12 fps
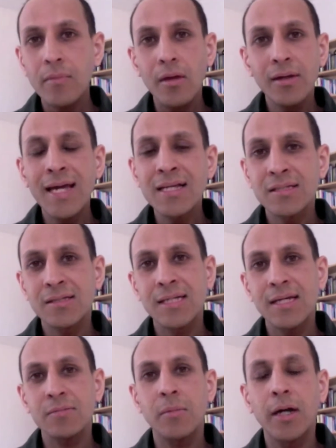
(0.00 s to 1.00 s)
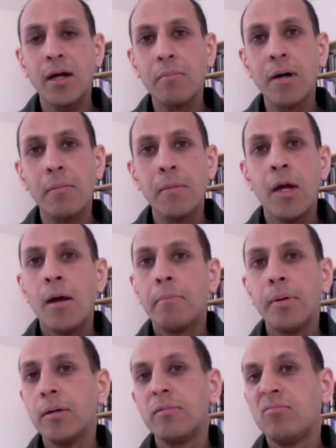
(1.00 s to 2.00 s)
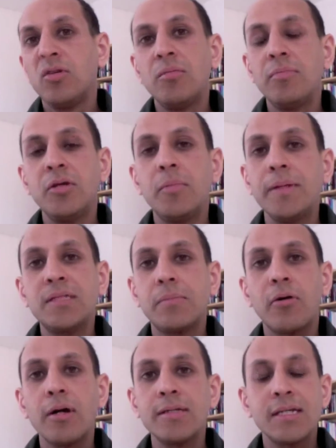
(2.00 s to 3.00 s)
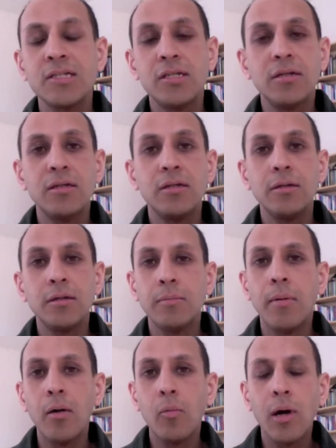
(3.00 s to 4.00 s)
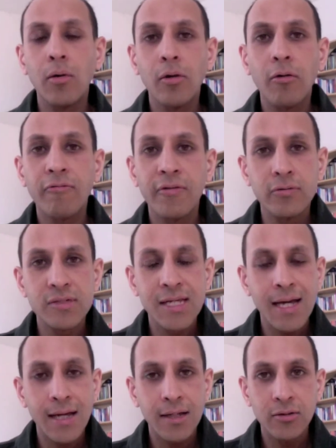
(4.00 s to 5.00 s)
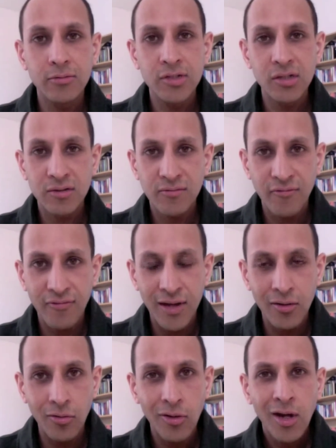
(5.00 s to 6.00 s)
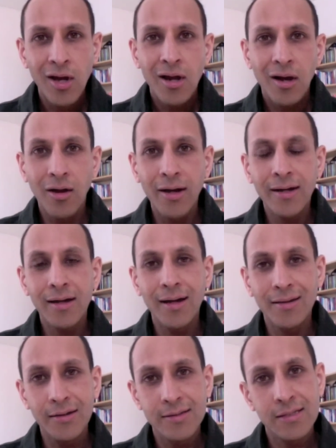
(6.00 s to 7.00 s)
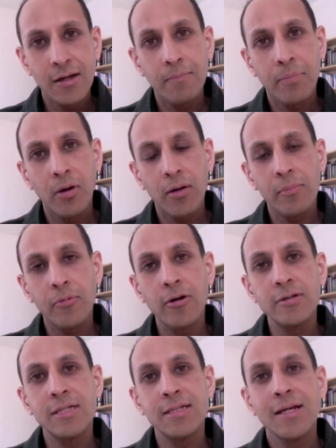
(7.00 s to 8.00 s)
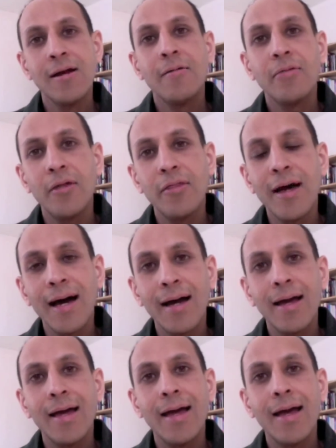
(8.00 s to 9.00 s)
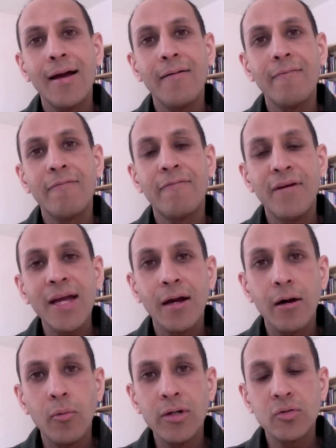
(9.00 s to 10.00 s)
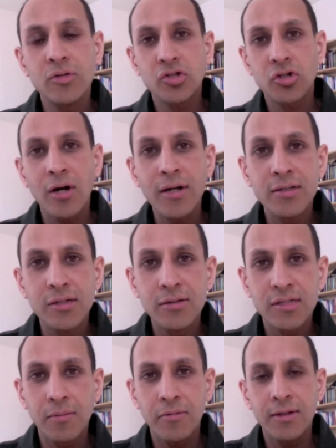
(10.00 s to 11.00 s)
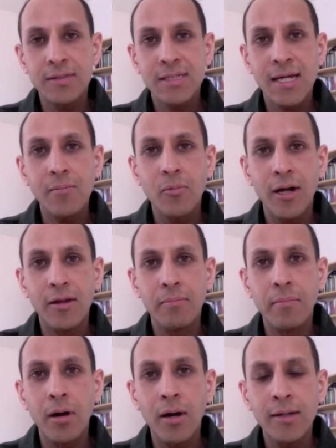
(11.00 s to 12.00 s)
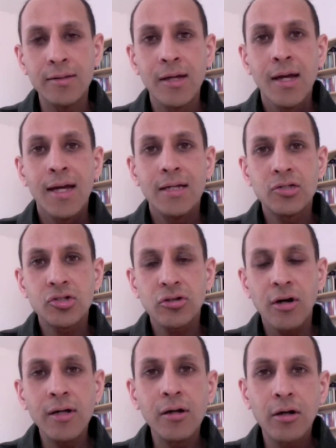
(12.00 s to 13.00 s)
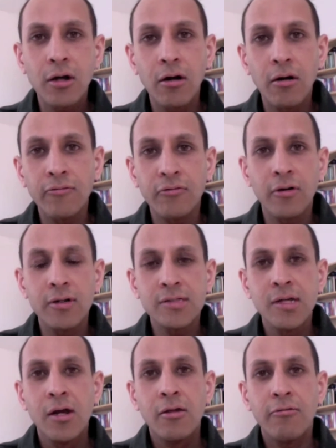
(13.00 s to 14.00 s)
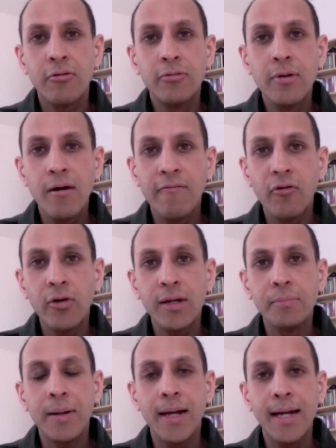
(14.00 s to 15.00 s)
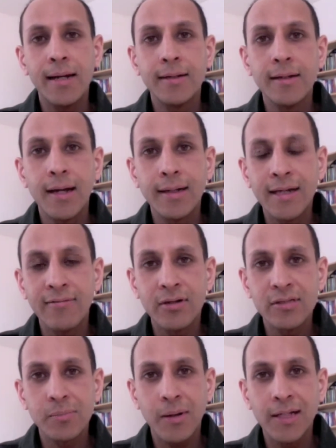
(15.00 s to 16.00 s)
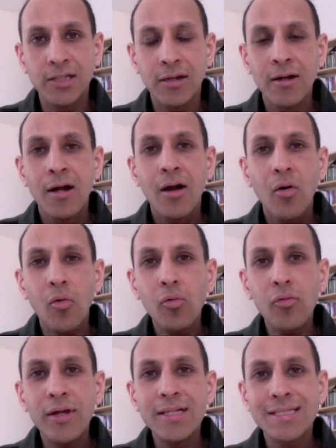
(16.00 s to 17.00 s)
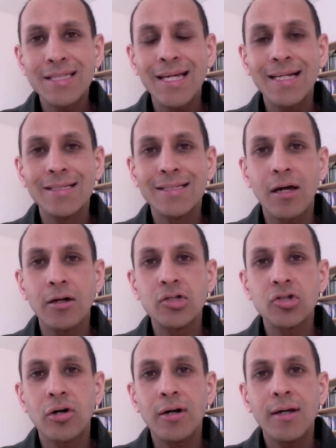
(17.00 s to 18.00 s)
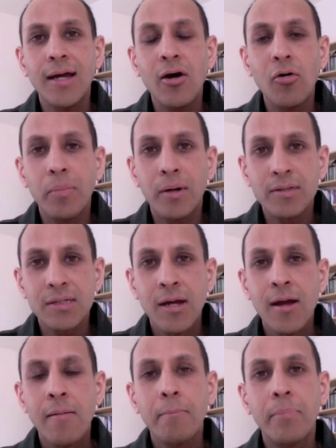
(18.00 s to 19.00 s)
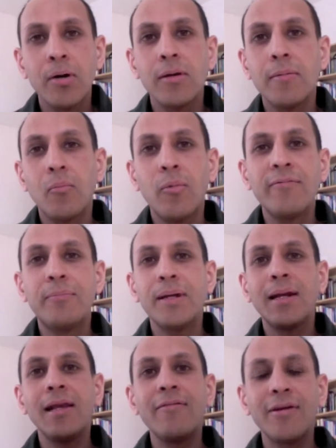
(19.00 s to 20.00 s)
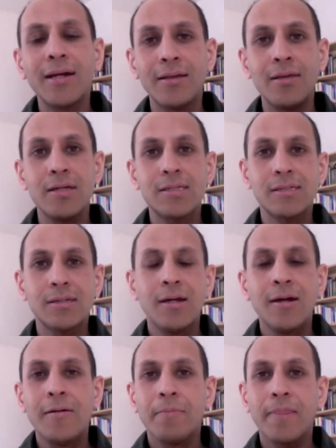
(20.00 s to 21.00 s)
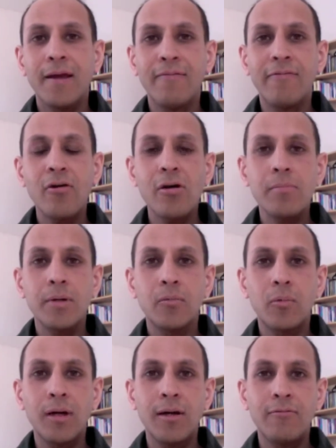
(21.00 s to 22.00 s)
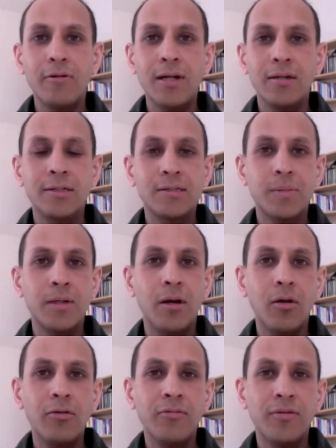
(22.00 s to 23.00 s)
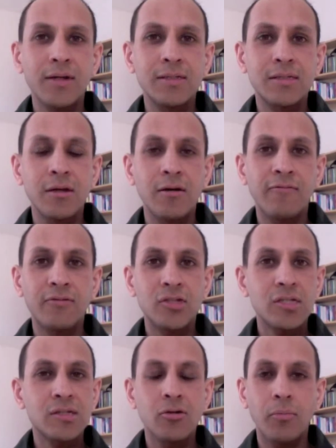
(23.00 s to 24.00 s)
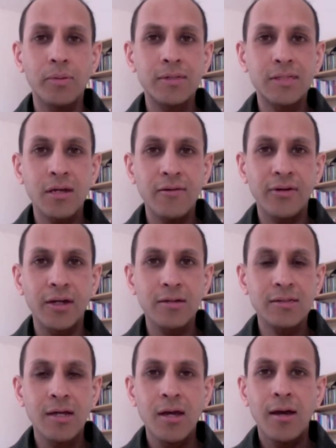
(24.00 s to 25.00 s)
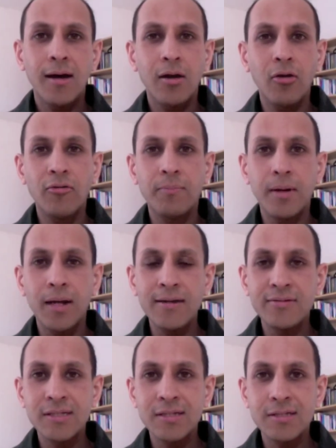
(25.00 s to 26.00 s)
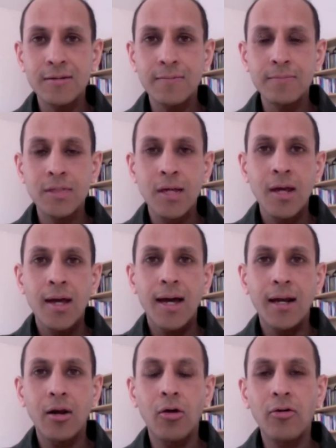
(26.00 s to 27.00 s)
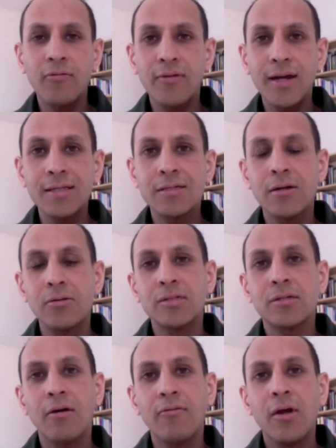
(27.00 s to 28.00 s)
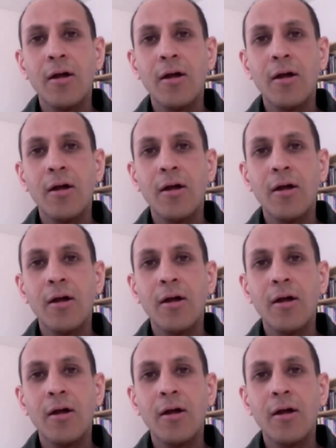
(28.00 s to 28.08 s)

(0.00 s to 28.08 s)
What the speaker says: Yes, tears might come up, but you'd be surprised actually. You might well not feel sad. You'll just feel like at a certain part of the process that fear, which was trying to do something, the same way the mind is trying to look after us through avoiding pain and giving us pleasure. All these things are trying to help us, but we've been living in this environment where really there's been a lot of things that have just not been serving us, a lot of belief systems and a lot of internal stuff